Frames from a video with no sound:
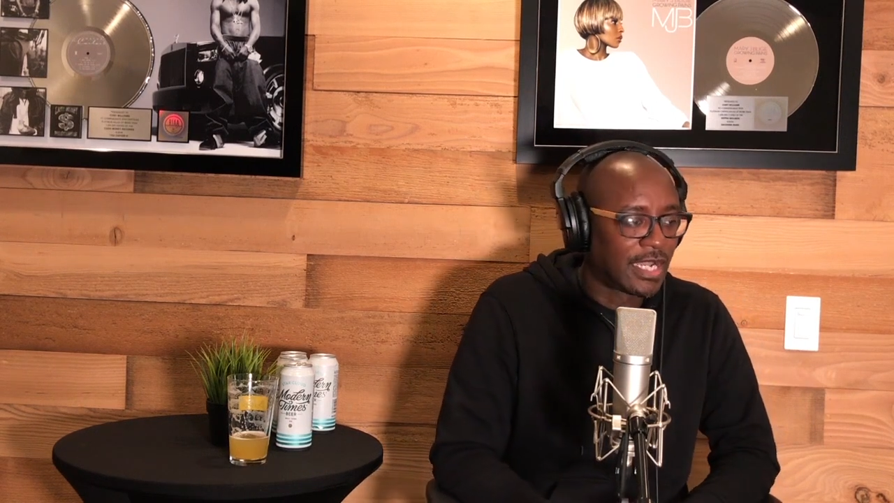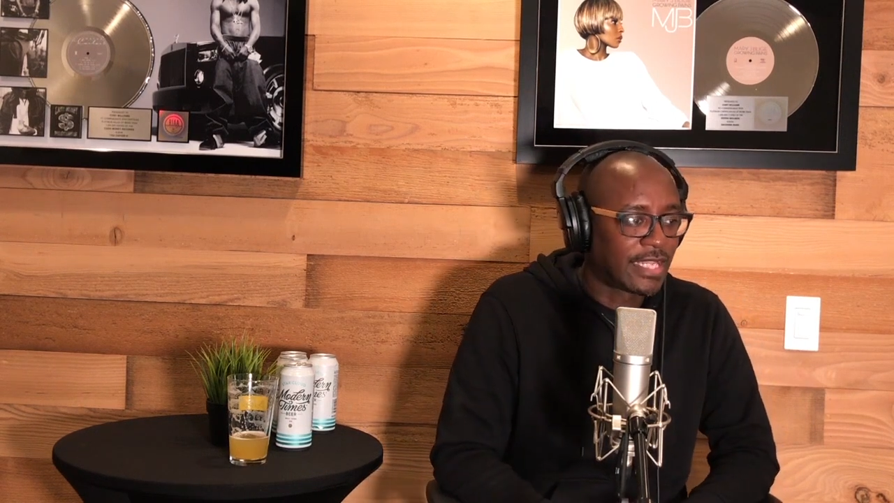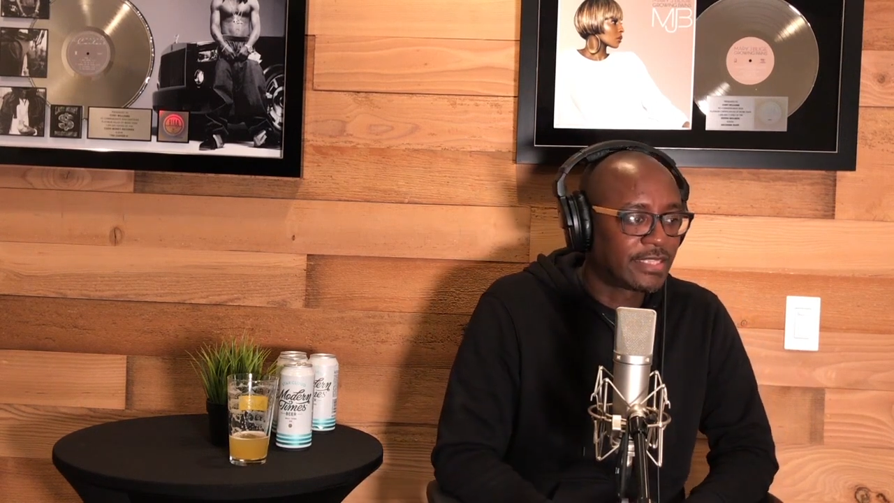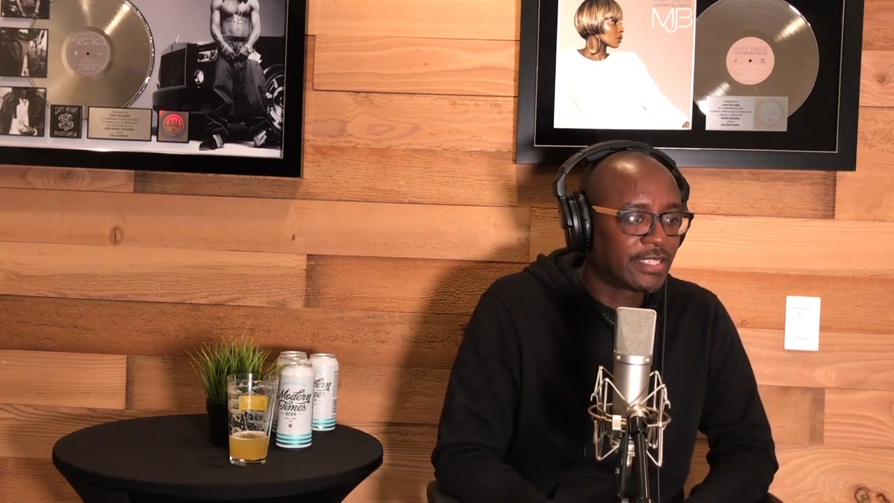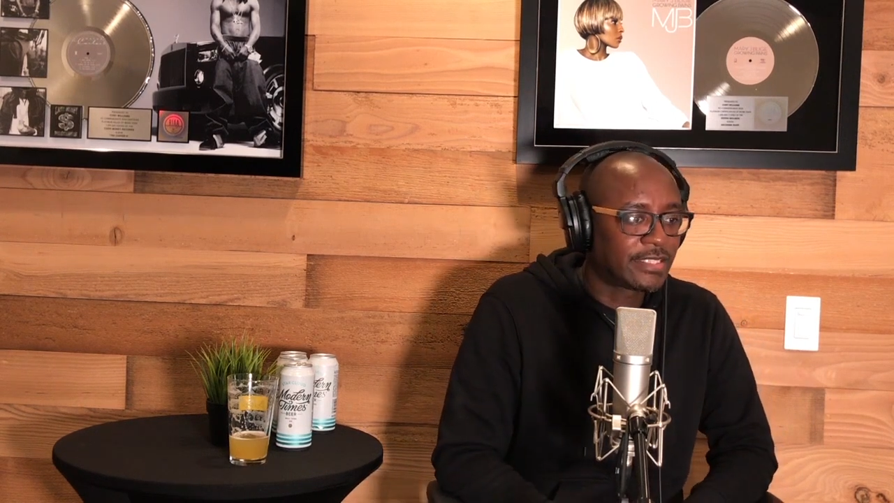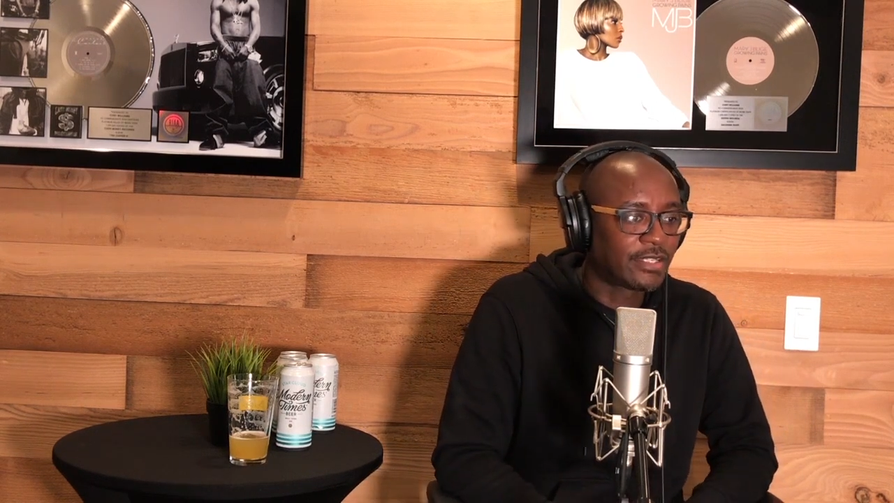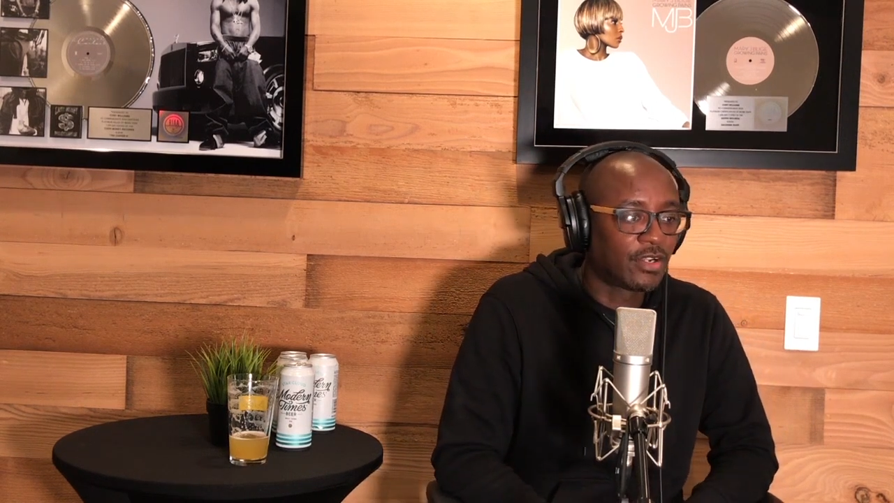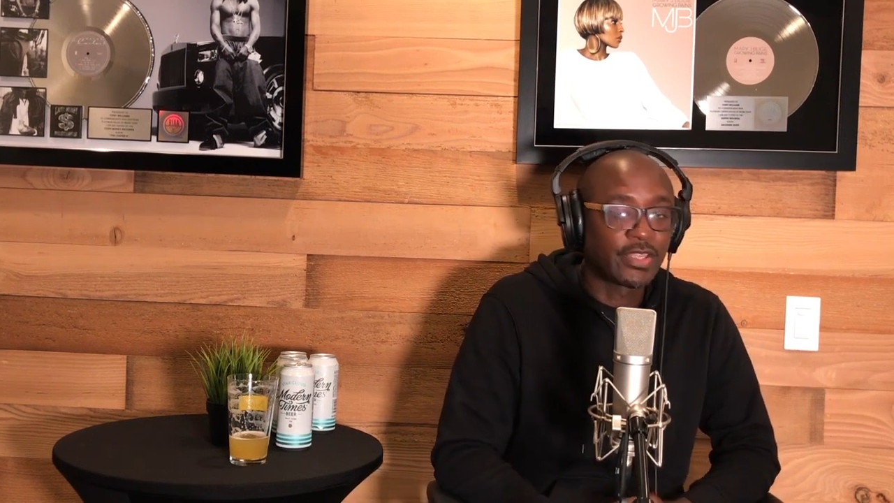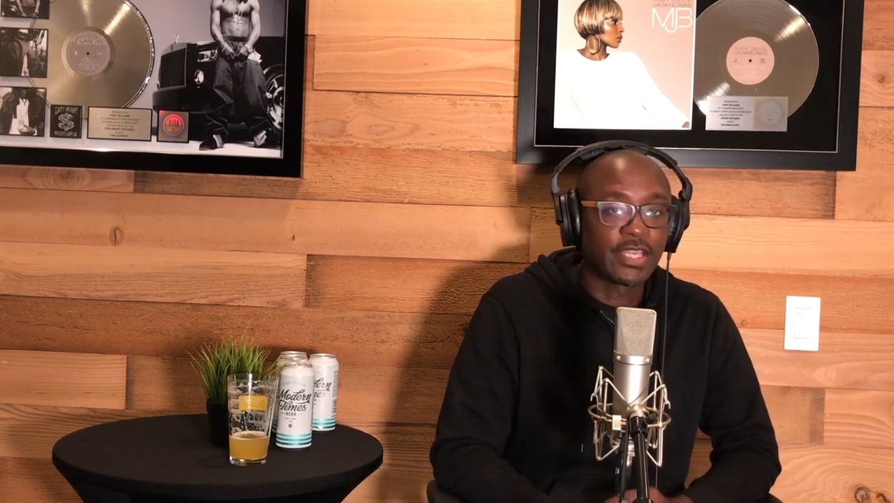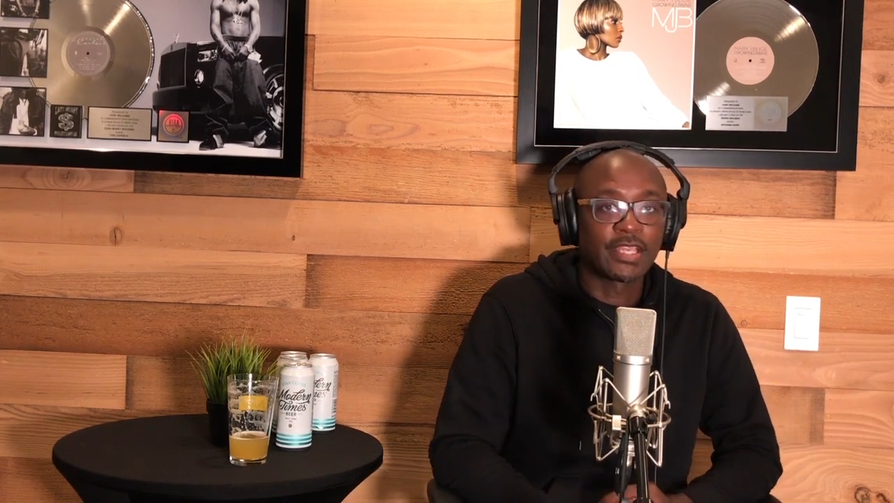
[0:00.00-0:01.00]
I think that,
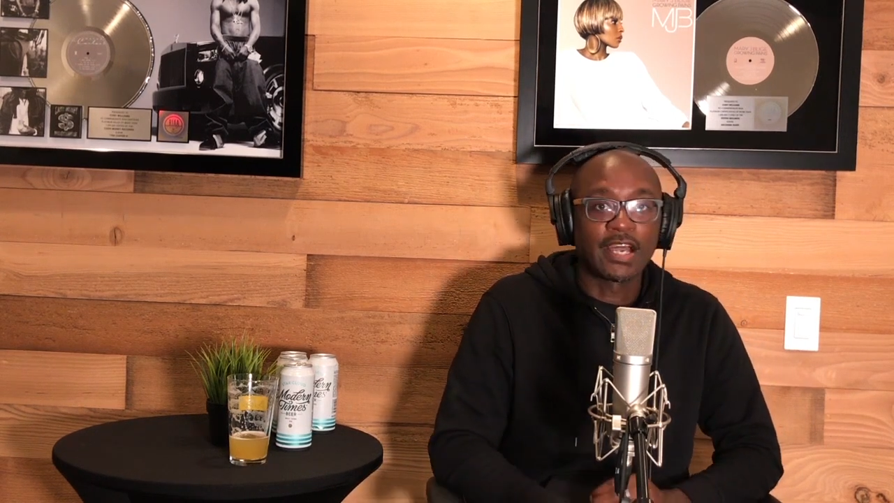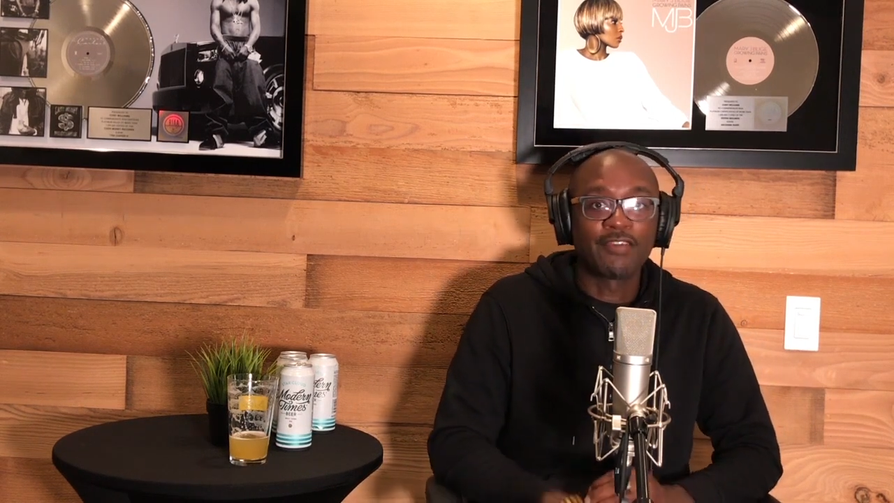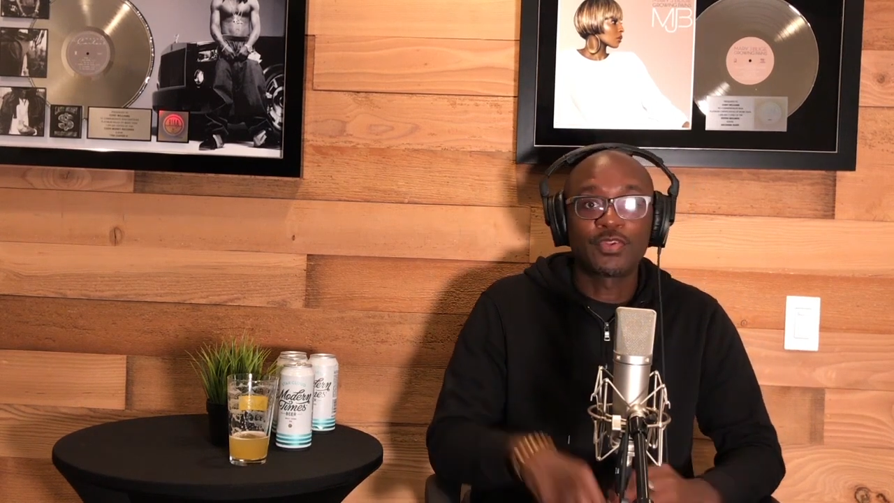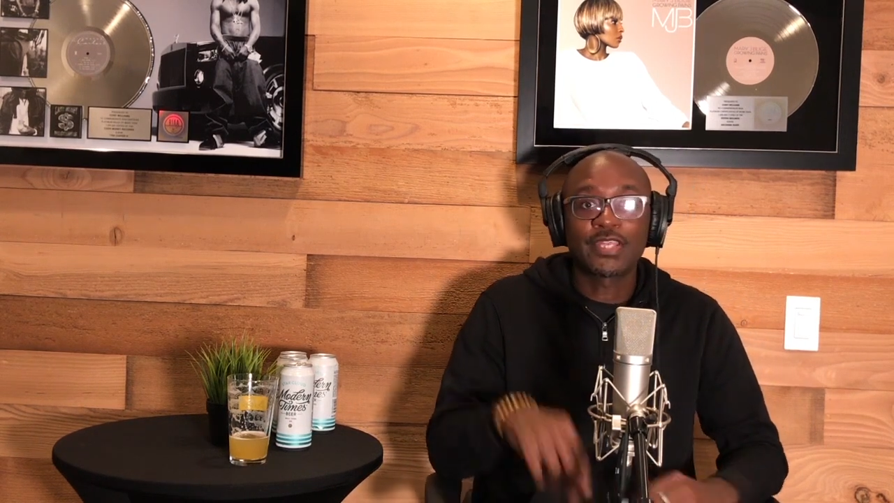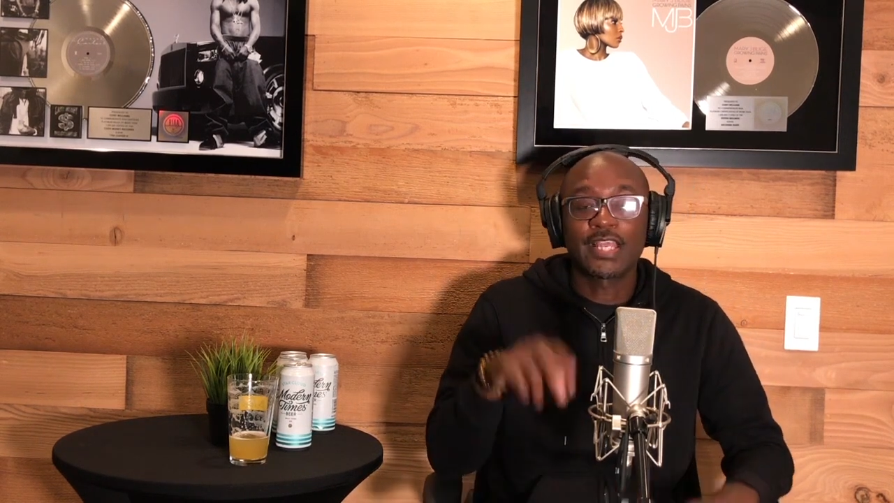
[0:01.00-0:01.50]
okay, I've only